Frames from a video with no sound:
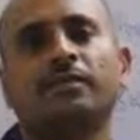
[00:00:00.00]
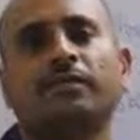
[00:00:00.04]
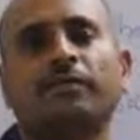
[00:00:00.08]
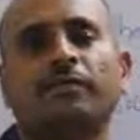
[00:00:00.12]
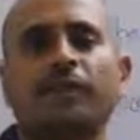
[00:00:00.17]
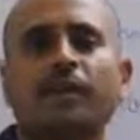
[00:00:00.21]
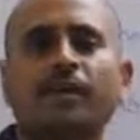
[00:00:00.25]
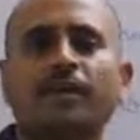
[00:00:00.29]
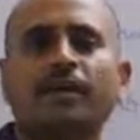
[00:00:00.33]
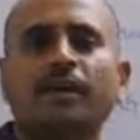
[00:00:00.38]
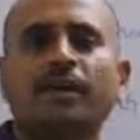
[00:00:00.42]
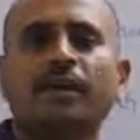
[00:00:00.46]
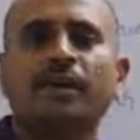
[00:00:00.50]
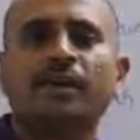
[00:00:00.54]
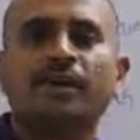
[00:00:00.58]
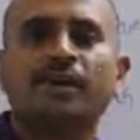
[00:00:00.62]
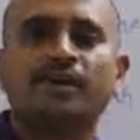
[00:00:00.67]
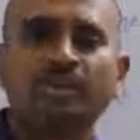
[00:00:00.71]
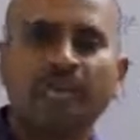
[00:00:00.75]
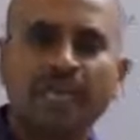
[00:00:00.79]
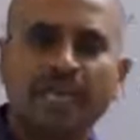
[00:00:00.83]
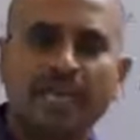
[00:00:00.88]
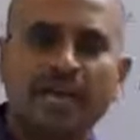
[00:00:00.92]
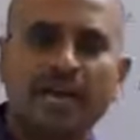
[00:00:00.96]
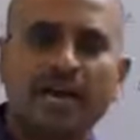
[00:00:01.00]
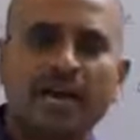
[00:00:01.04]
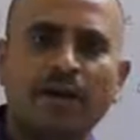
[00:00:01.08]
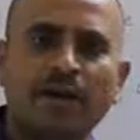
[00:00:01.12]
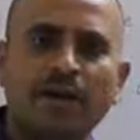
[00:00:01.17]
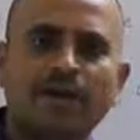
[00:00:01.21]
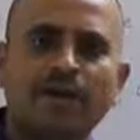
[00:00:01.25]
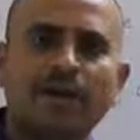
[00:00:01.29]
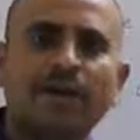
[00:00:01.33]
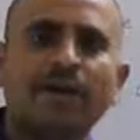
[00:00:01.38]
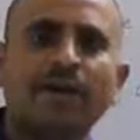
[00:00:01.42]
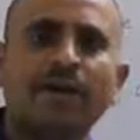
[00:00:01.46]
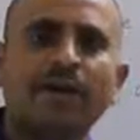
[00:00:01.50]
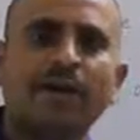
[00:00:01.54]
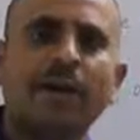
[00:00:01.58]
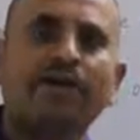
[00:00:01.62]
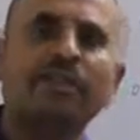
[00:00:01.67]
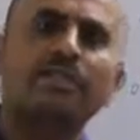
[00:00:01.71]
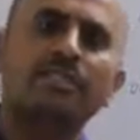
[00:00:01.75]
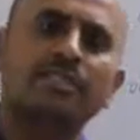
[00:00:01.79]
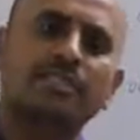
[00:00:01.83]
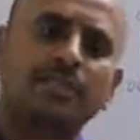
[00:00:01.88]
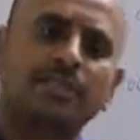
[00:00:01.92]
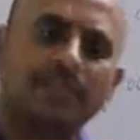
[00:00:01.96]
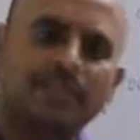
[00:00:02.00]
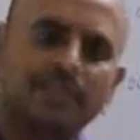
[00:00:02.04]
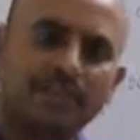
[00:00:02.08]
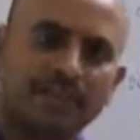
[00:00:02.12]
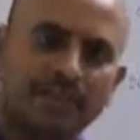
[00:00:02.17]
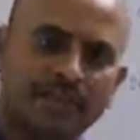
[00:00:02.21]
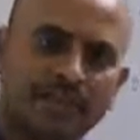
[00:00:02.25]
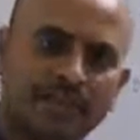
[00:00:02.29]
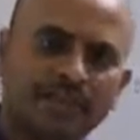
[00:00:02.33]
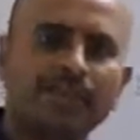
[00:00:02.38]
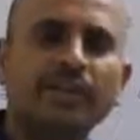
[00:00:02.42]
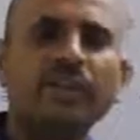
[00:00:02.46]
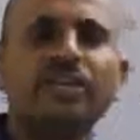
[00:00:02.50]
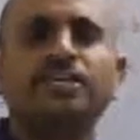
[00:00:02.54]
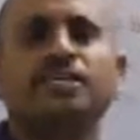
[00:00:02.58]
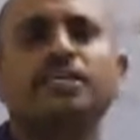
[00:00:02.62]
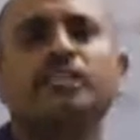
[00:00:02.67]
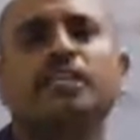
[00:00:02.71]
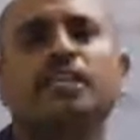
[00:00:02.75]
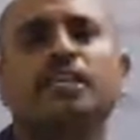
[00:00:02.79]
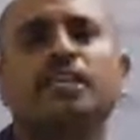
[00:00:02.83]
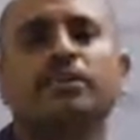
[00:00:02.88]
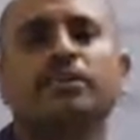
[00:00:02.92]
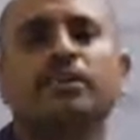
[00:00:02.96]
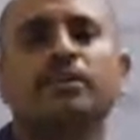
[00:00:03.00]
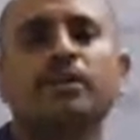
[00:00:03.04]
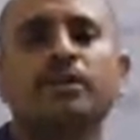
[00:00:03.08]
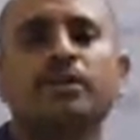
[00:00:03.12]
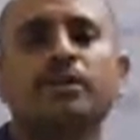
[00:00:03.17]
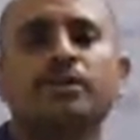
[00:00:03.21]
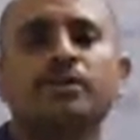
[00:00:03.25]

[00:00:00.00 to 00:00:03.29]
Why? Because they have some definite shape.